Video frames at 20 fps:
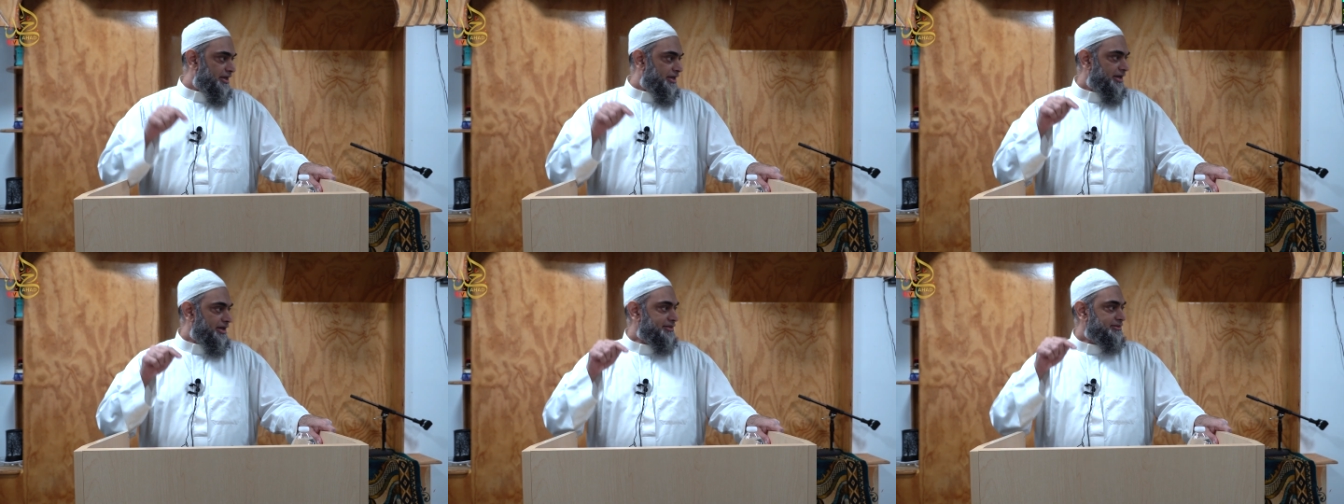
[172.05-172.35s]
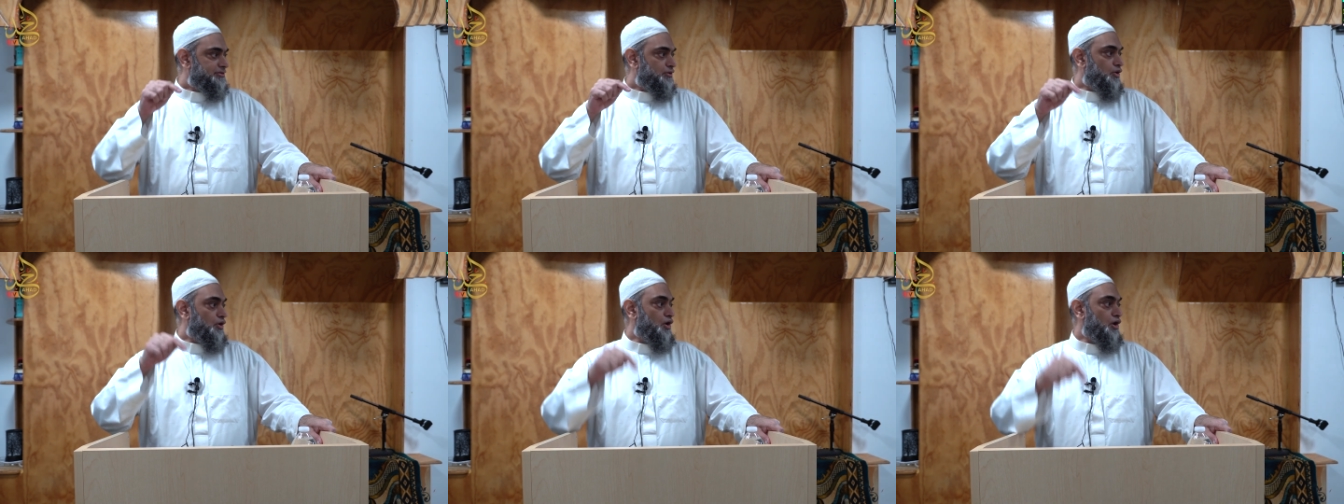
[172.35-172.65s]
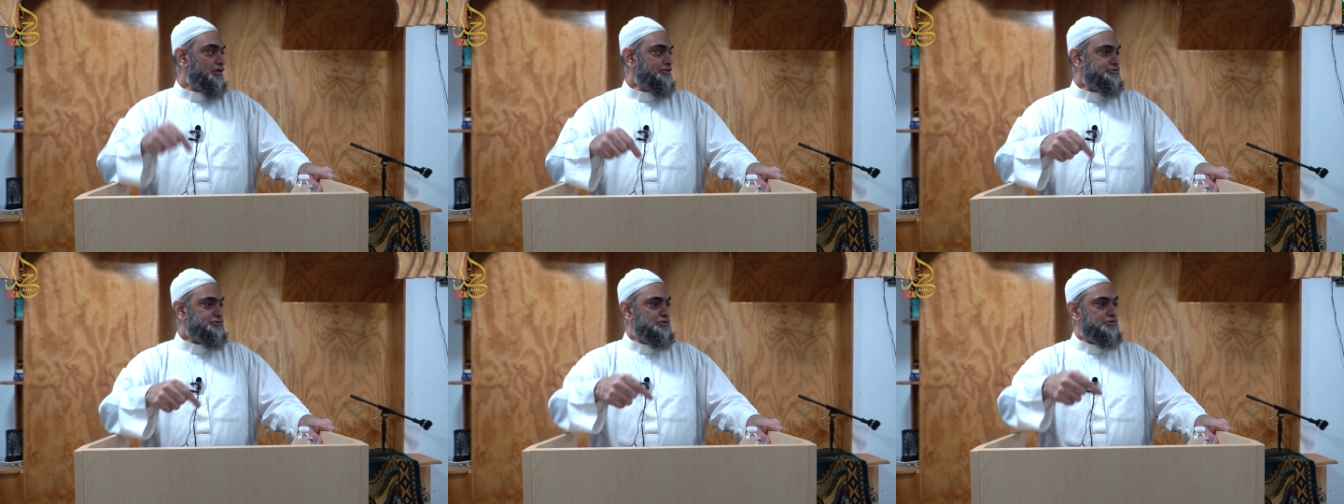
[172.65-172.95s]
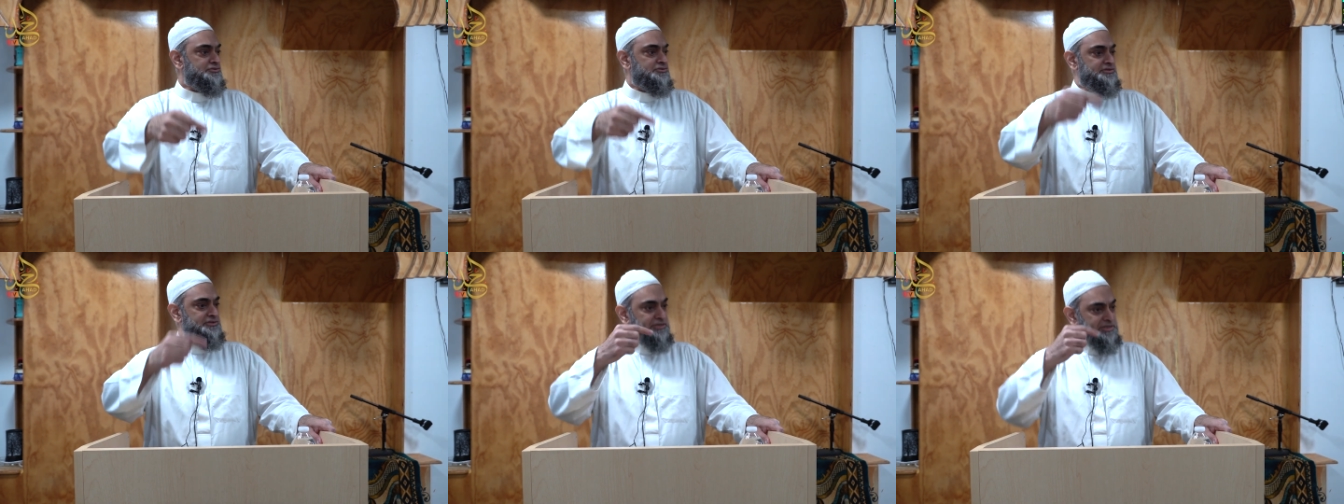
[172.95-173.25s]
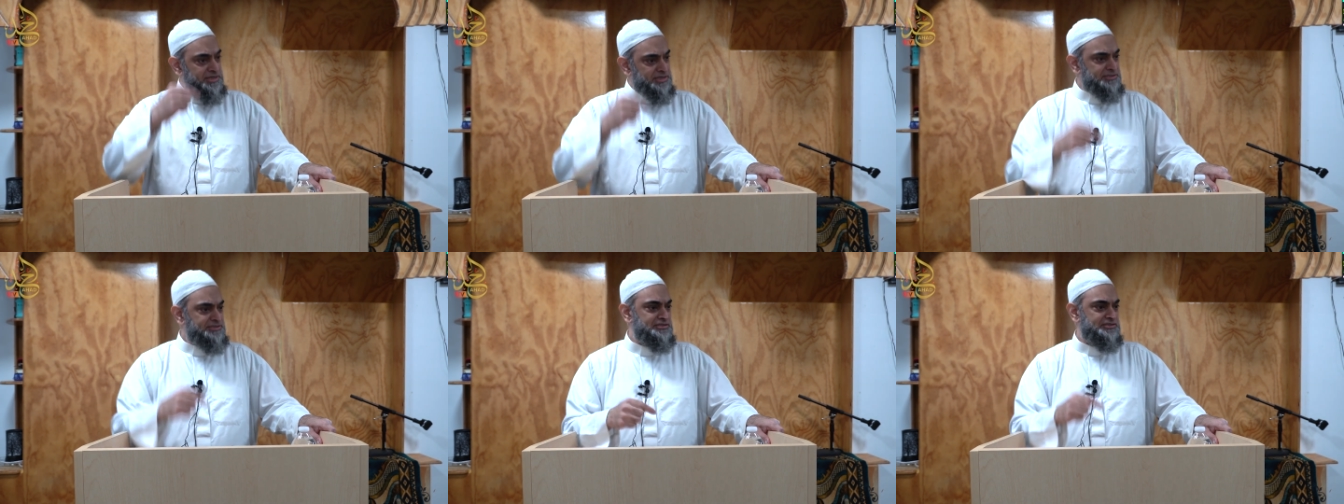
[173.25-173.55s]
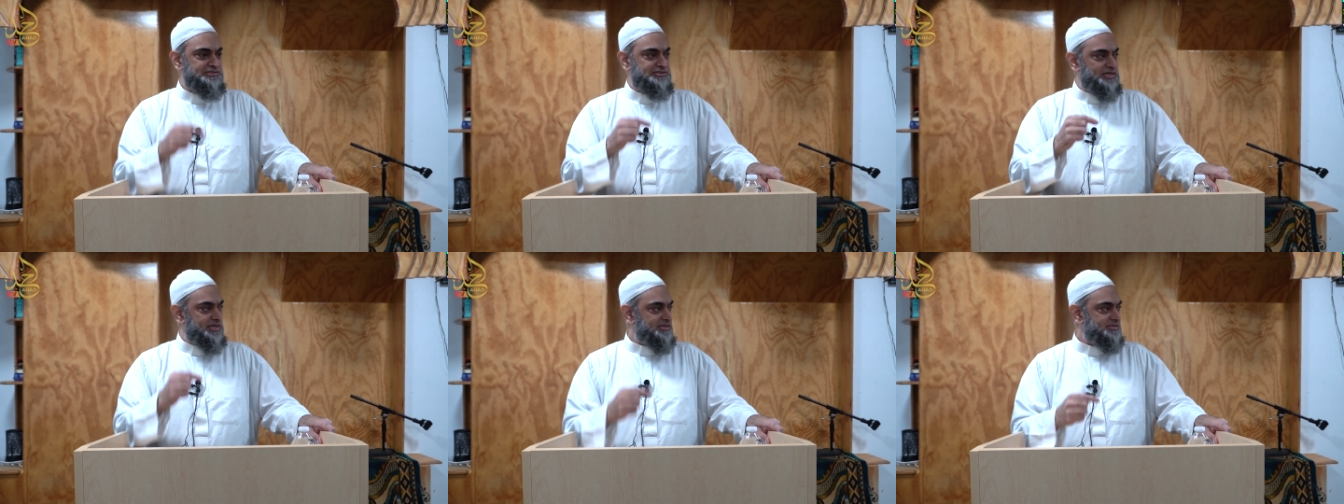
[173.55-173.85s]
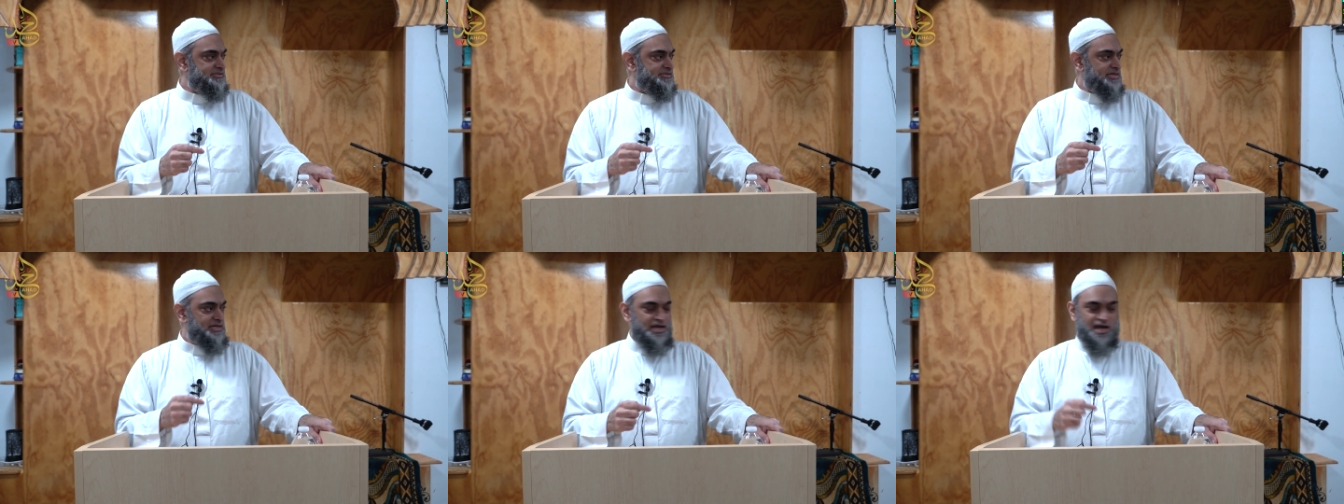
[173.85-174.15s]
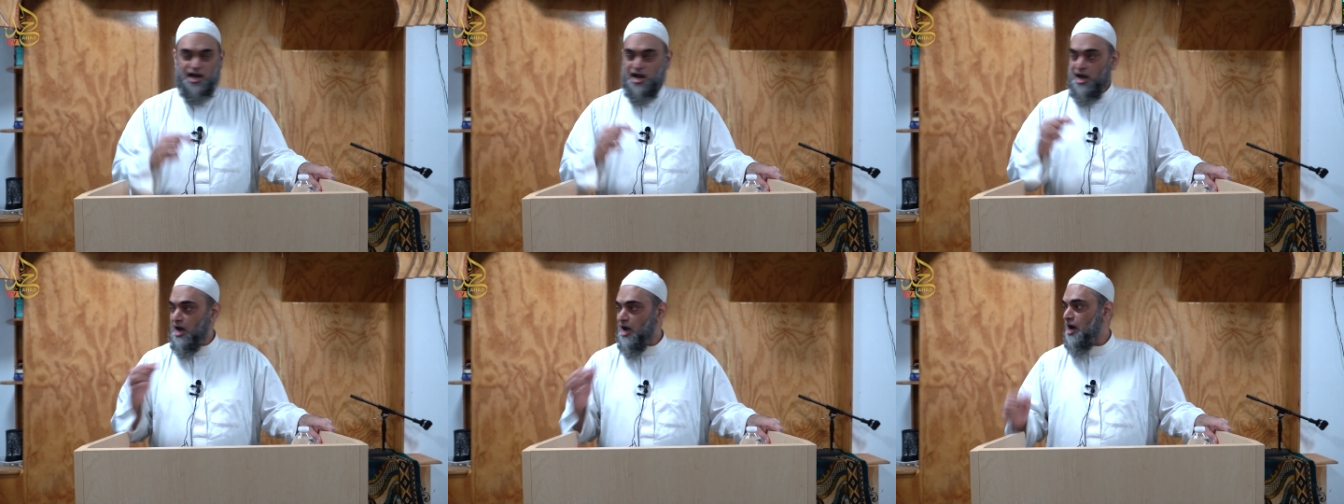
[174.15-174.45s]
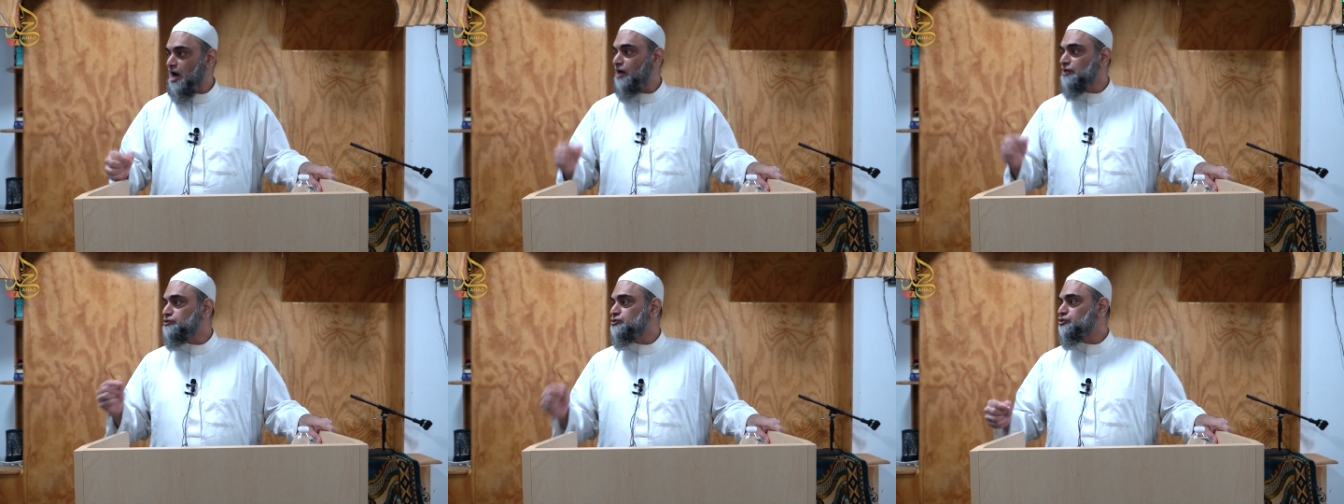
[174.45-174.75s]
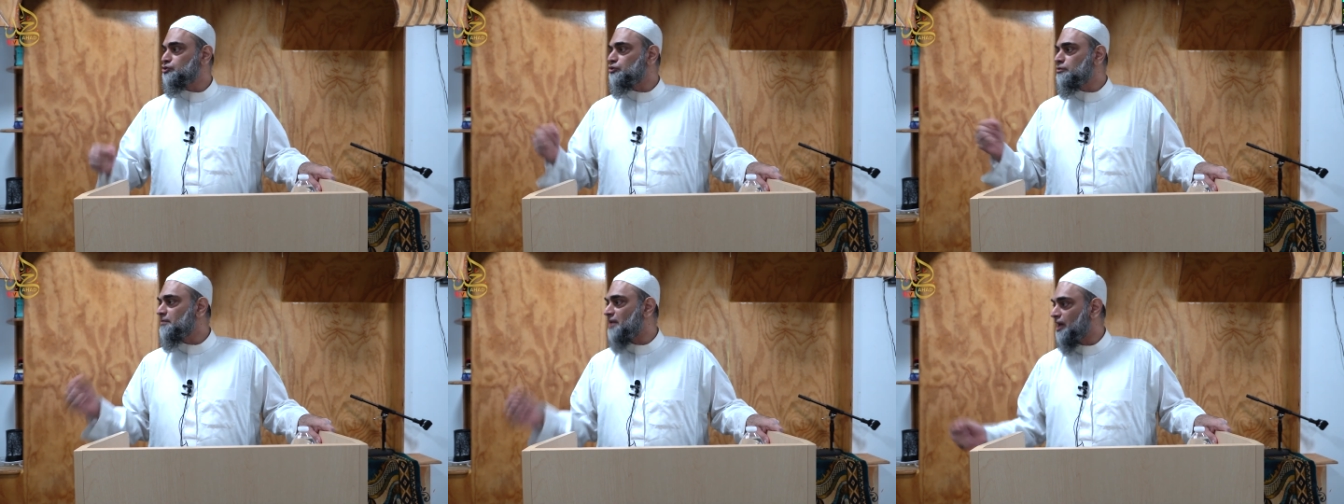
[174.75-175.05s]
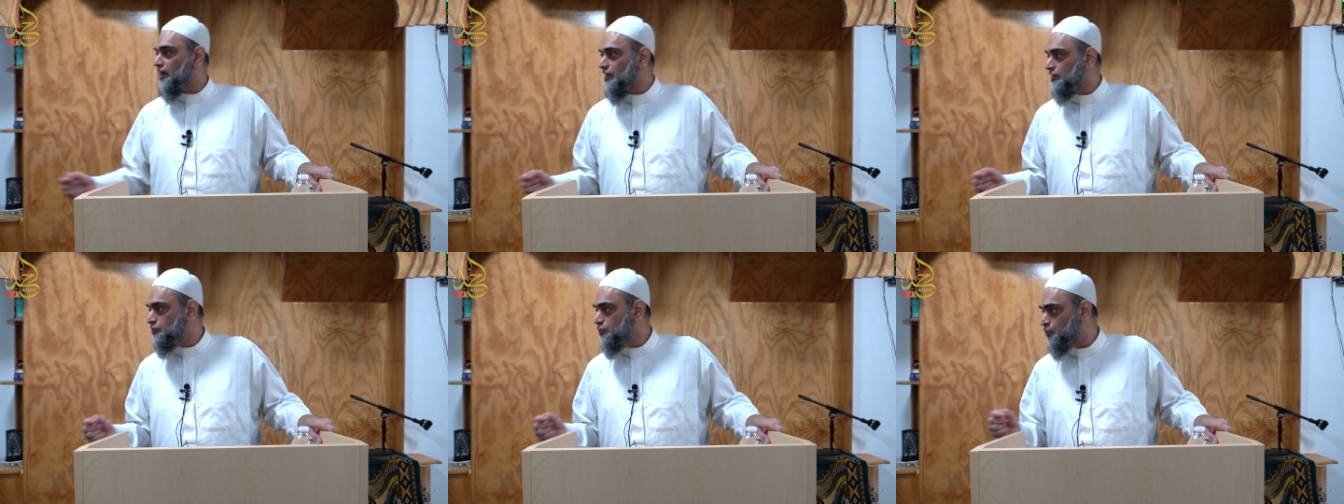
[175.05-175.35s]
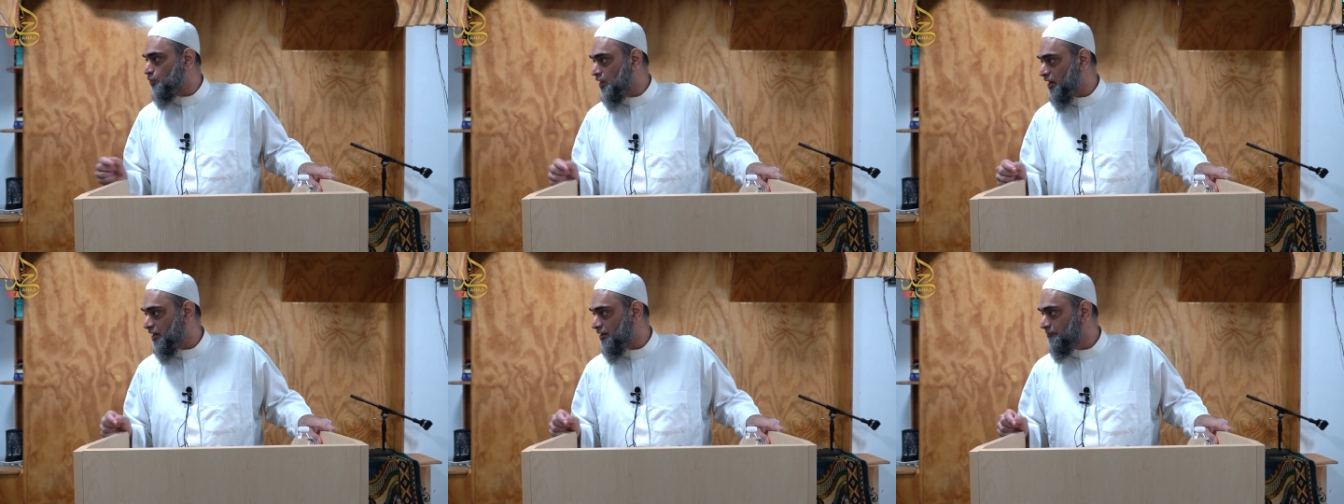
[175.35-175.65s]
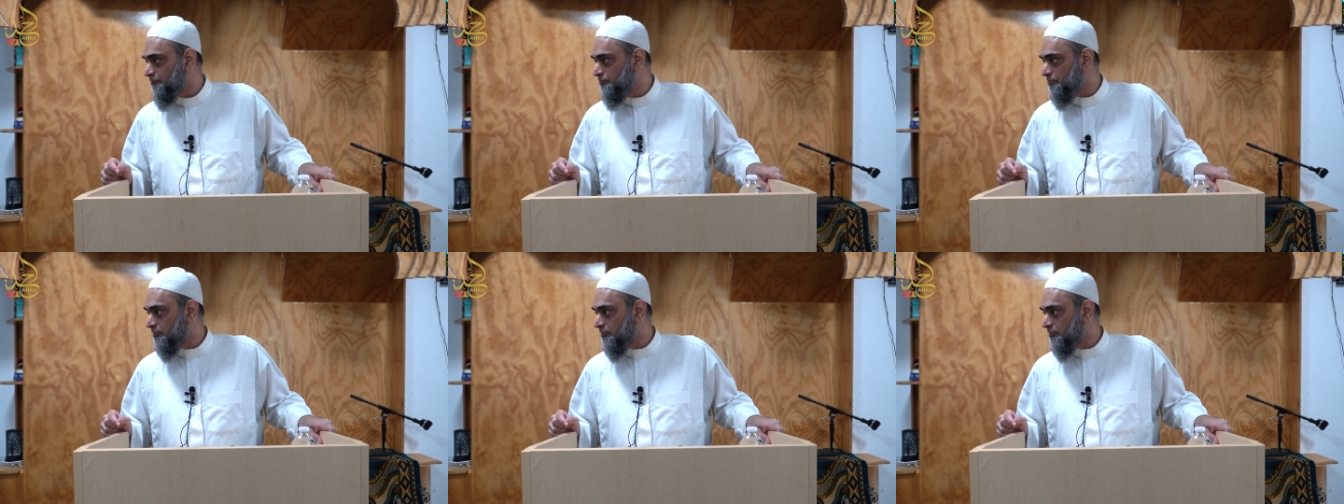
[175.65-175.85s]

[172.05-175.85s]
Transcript: it also teaches us how to make a dua.